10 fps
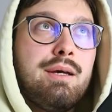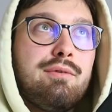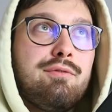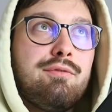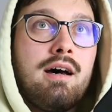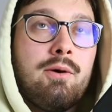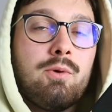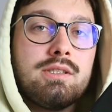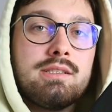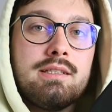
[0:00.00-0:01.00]
If I
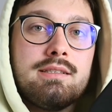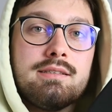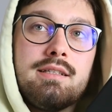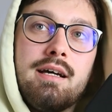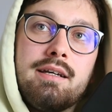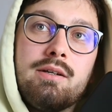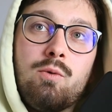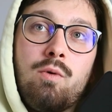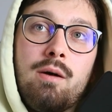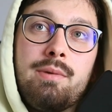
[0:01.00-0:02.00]
were to design
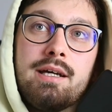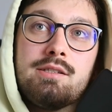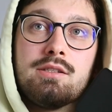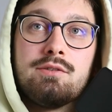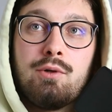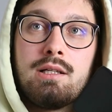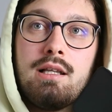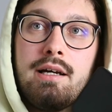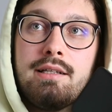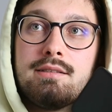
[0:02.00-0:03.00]
web pages for
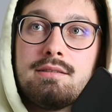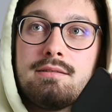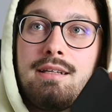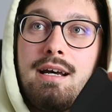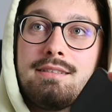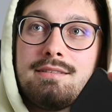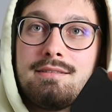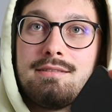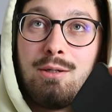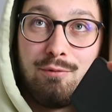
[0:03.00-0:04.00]
clients that
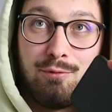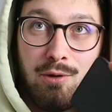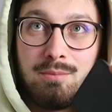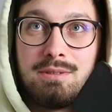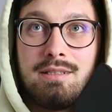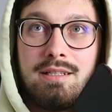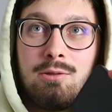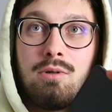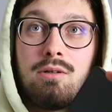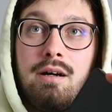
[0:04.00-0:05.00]
conform to
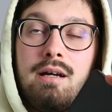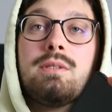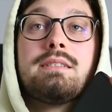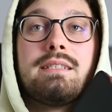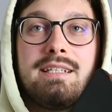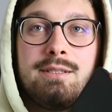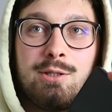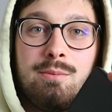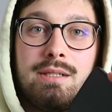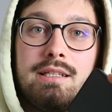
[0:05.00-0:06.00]
legal requirements in
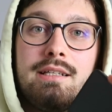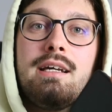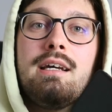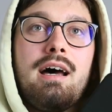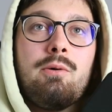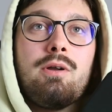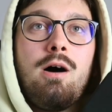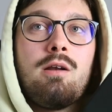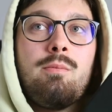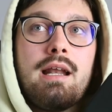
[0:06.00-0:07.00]
Germany, I would
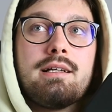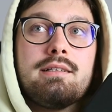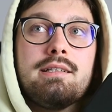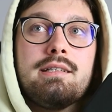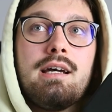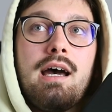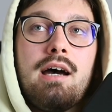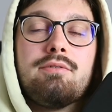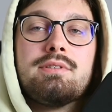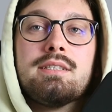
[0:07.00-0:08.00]
automatically
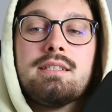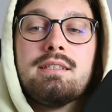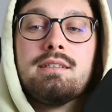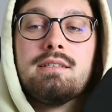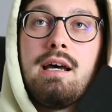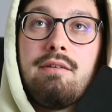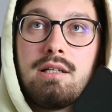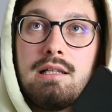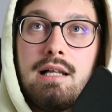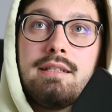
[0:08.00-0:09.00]
have to have the
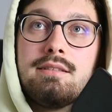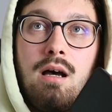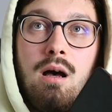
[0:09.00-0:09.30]
clients